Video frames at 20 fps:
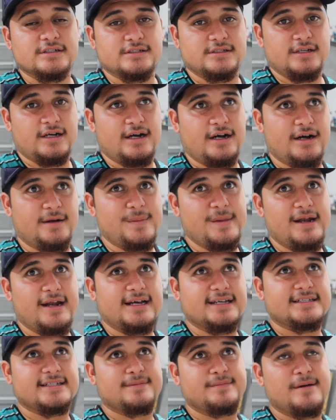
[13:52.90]
The
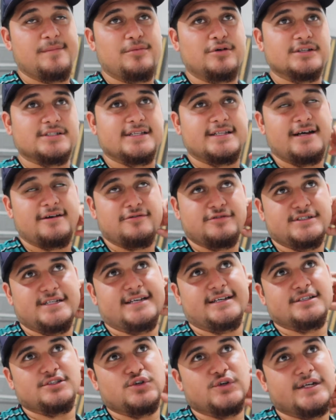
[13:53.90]
last time I posted that was
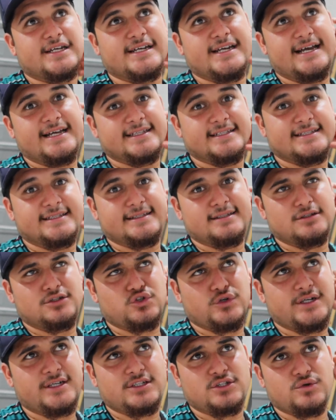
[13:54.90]
like in
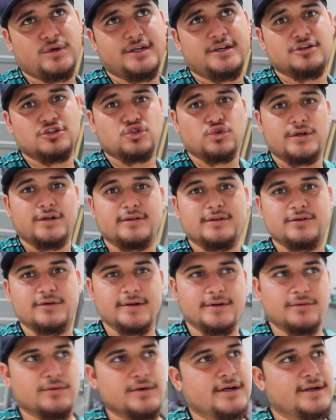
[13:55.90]
2020 or
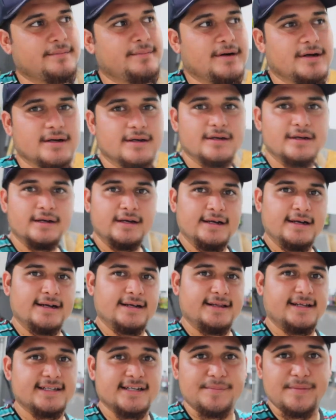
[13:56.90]
2021, but
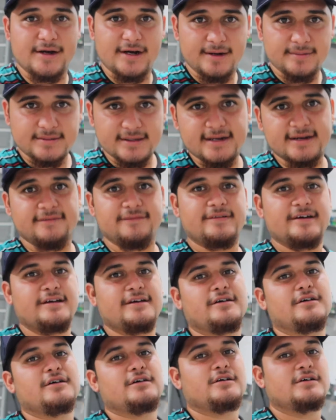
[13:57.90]
there's going to be an updated
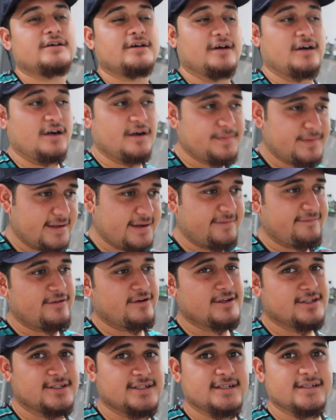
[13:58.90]
video, an updated
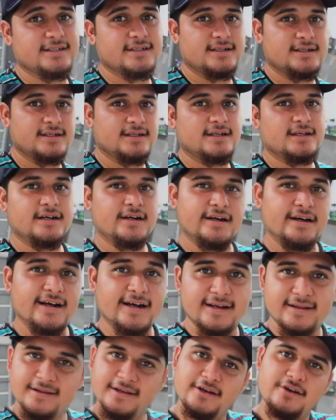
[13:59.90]
version.
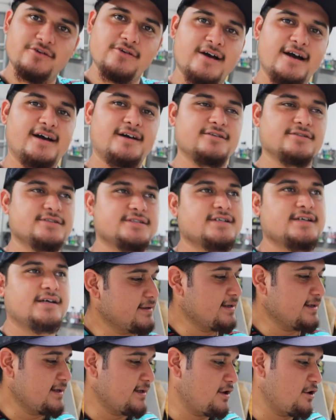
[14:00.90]
And the new house.
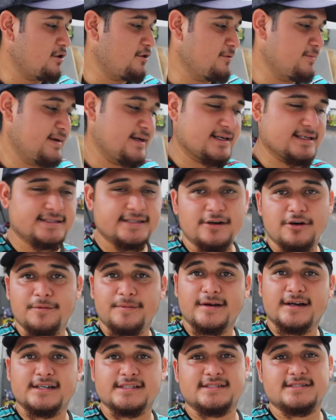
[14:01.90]
Yeah, I hope, like I said, I hope
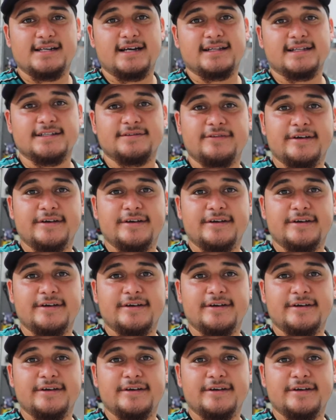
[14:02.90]
you guys like this